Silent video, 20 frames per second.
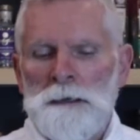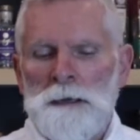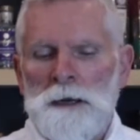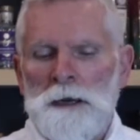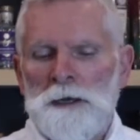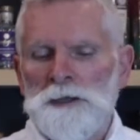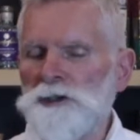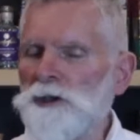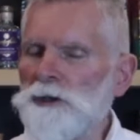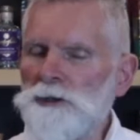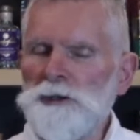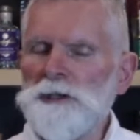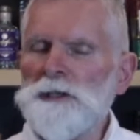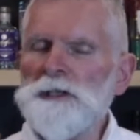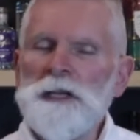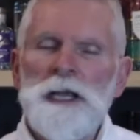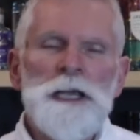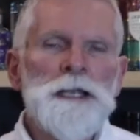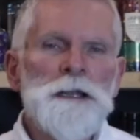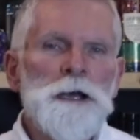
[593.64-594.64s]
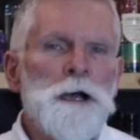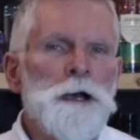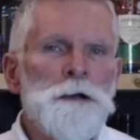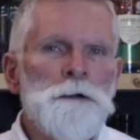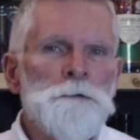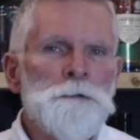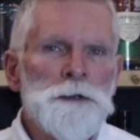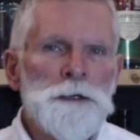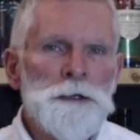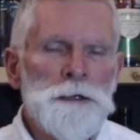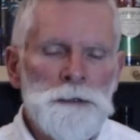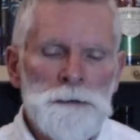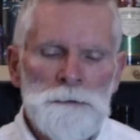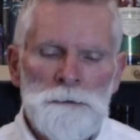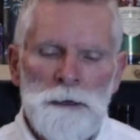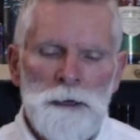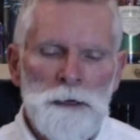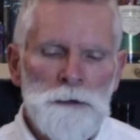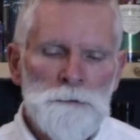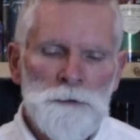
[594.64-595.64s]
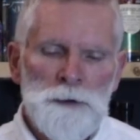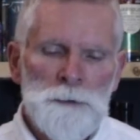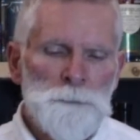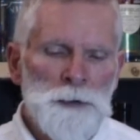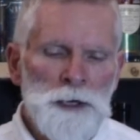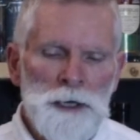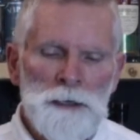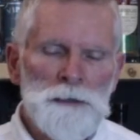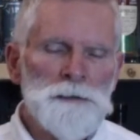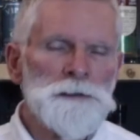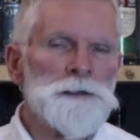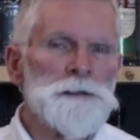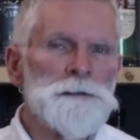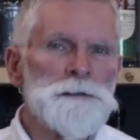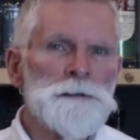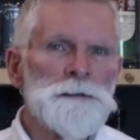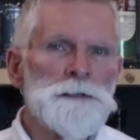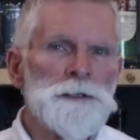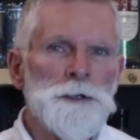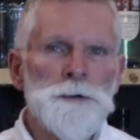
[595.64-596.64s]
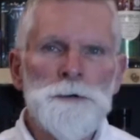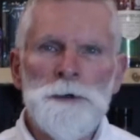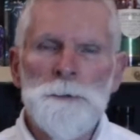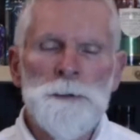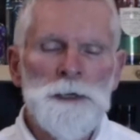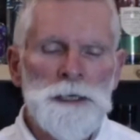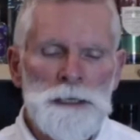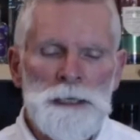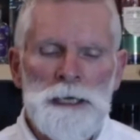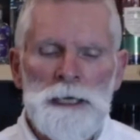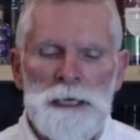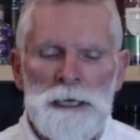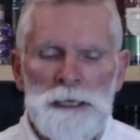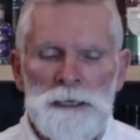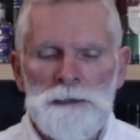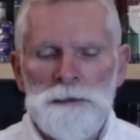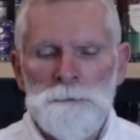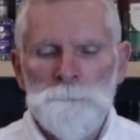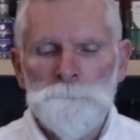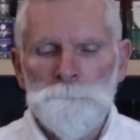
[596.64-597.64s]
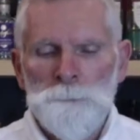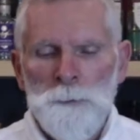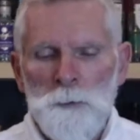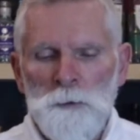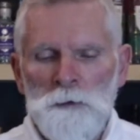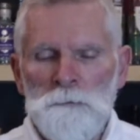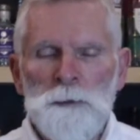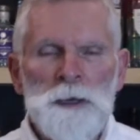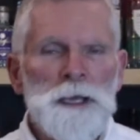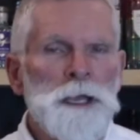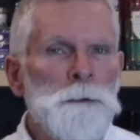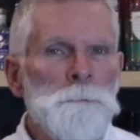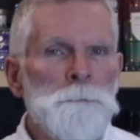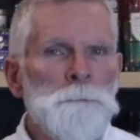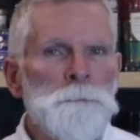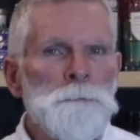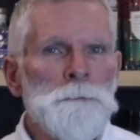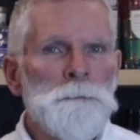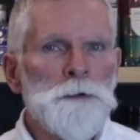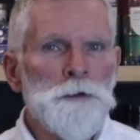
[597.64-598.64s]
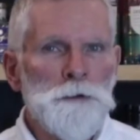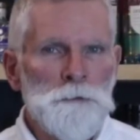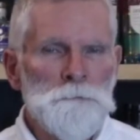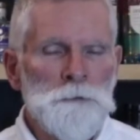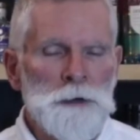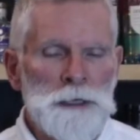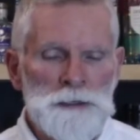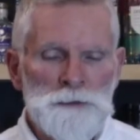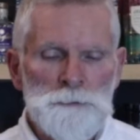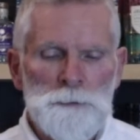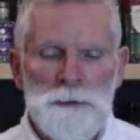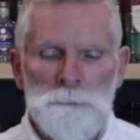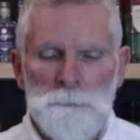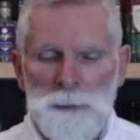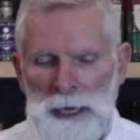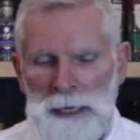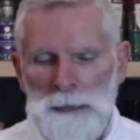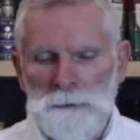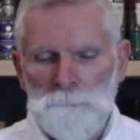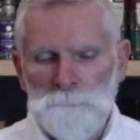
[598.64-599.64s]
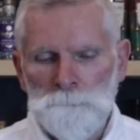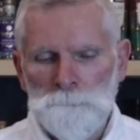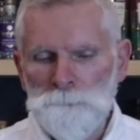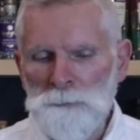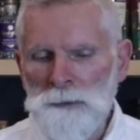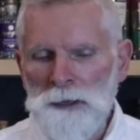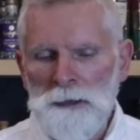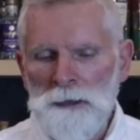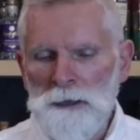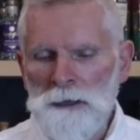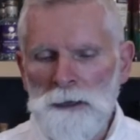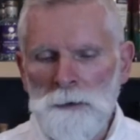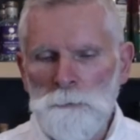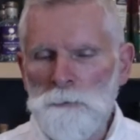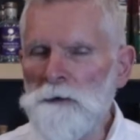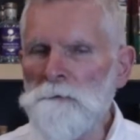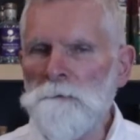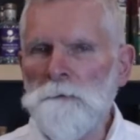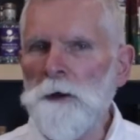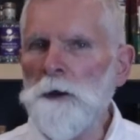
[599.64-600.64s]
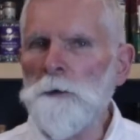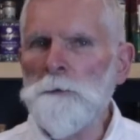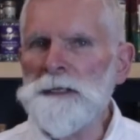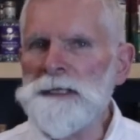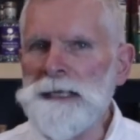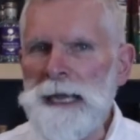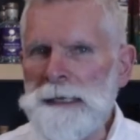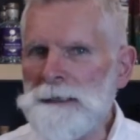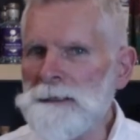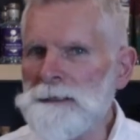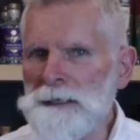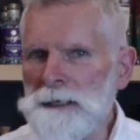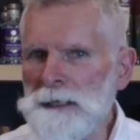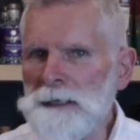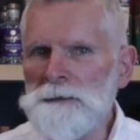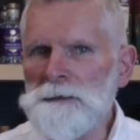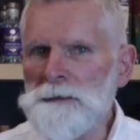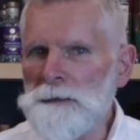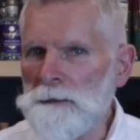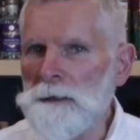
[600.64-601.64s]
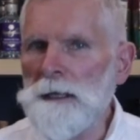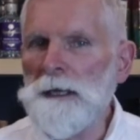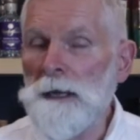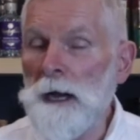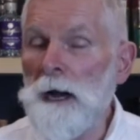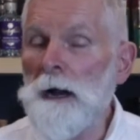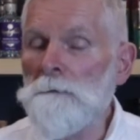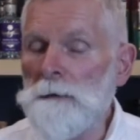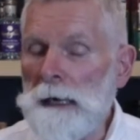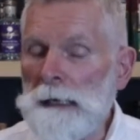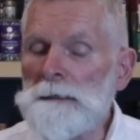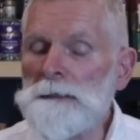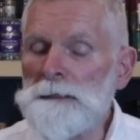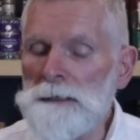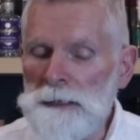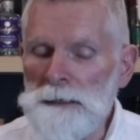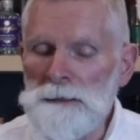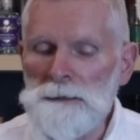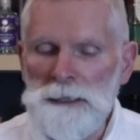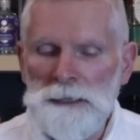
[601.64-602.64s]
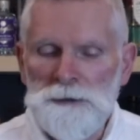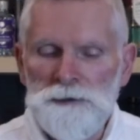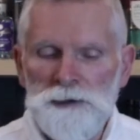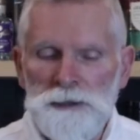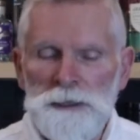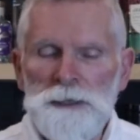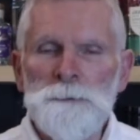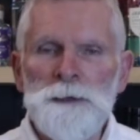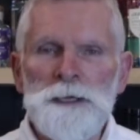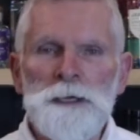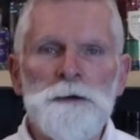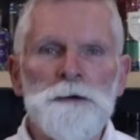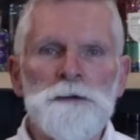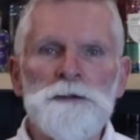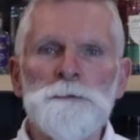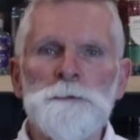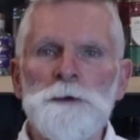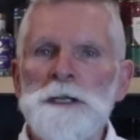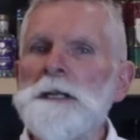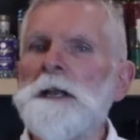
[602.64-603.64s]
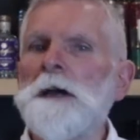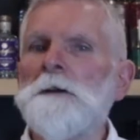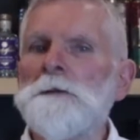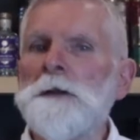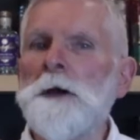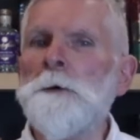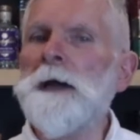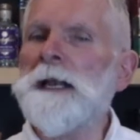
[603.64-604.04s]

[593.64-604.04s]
I should just say that over the past 2 and a bit years, we've become good friends with Ben. We follow his antics, and they are antics actually, because we don't know